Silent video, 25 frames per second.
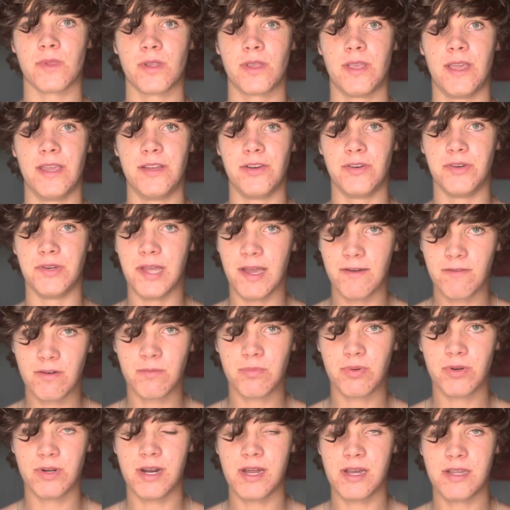and you're never
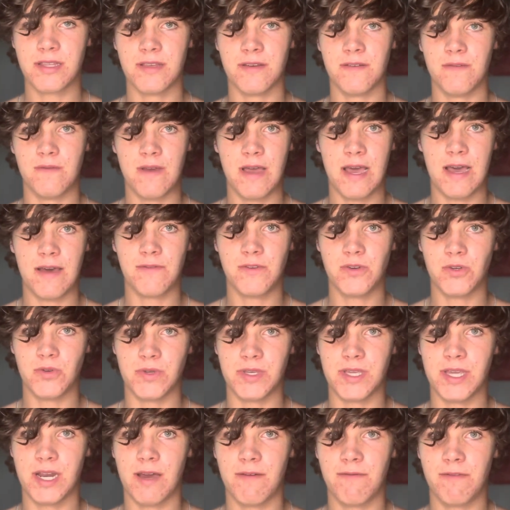productive after you
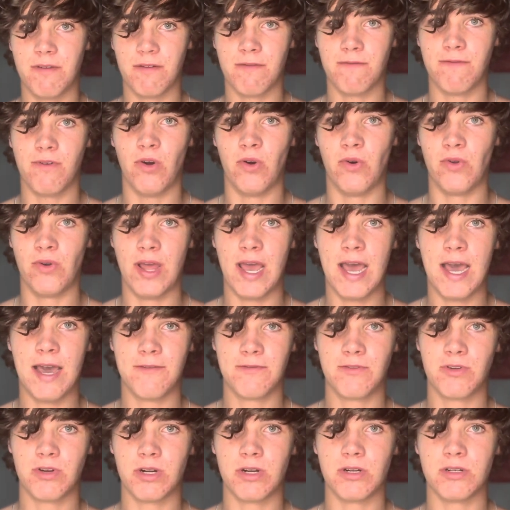get off your phone
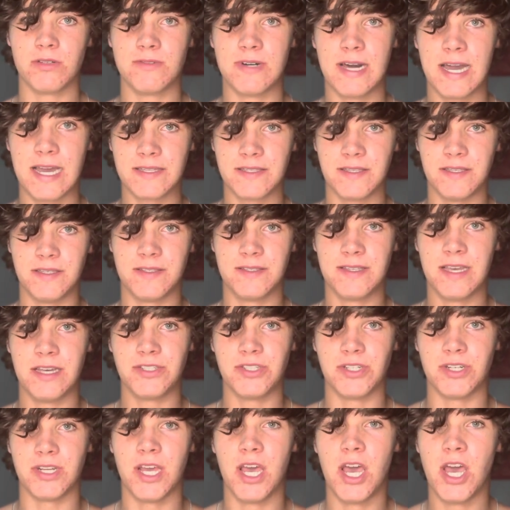after a relaxing
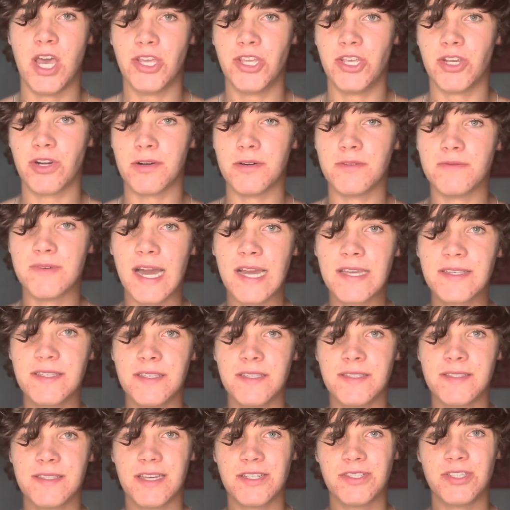session. Your relaxing
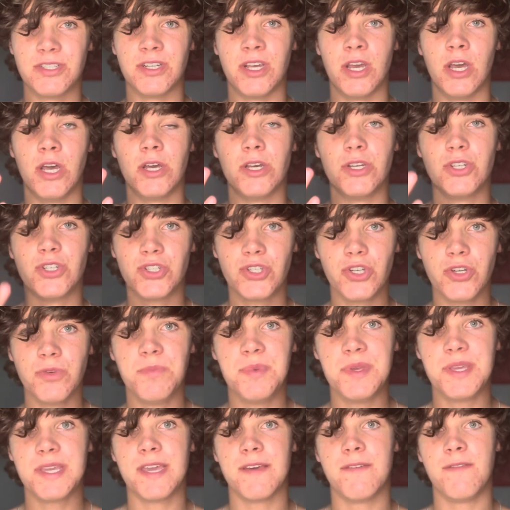session should
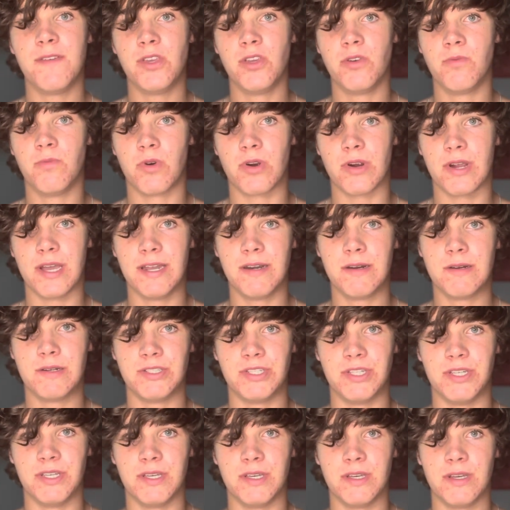be giving you more
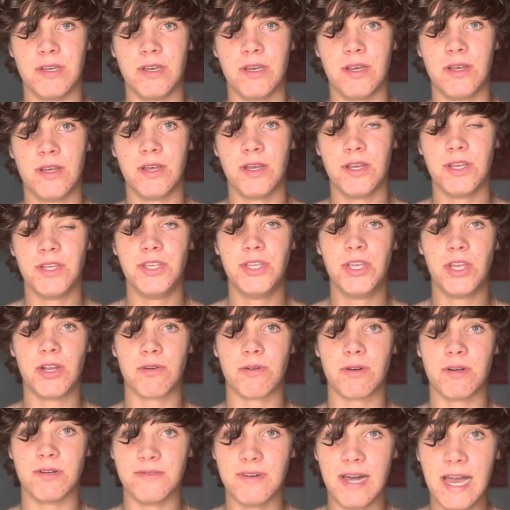energy. Your
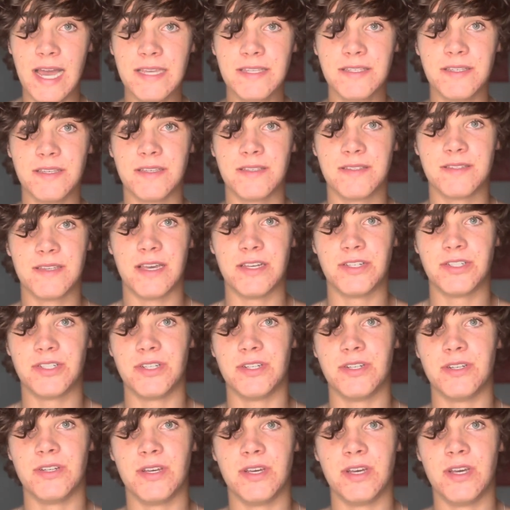relaxing
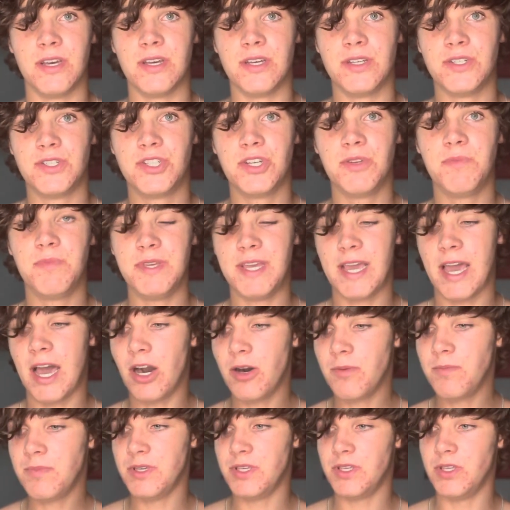session should be
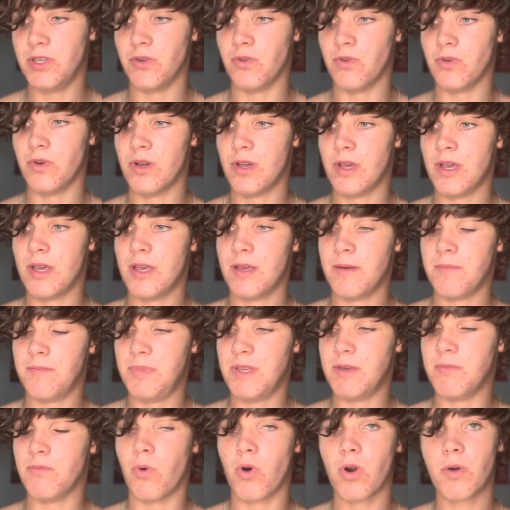helping you
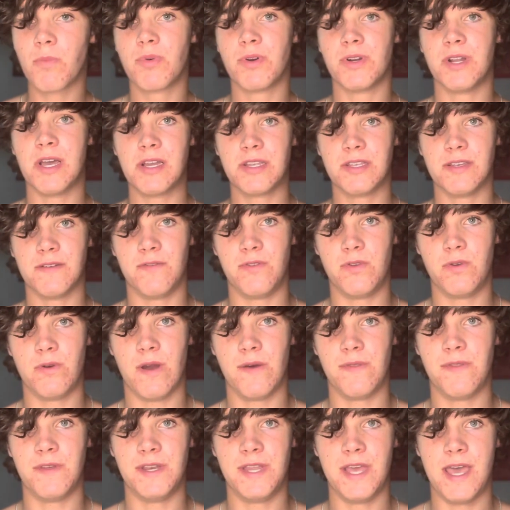be more productive
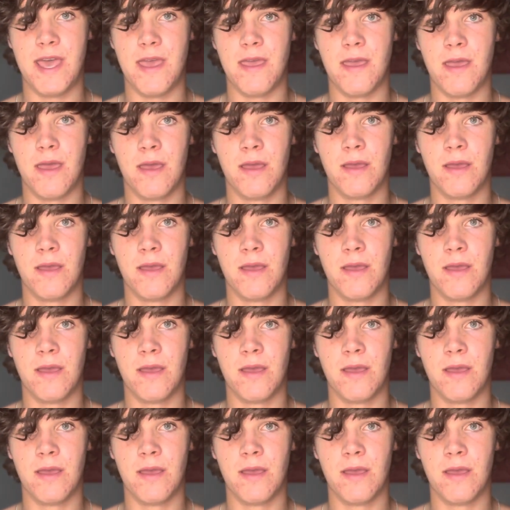throughout the day.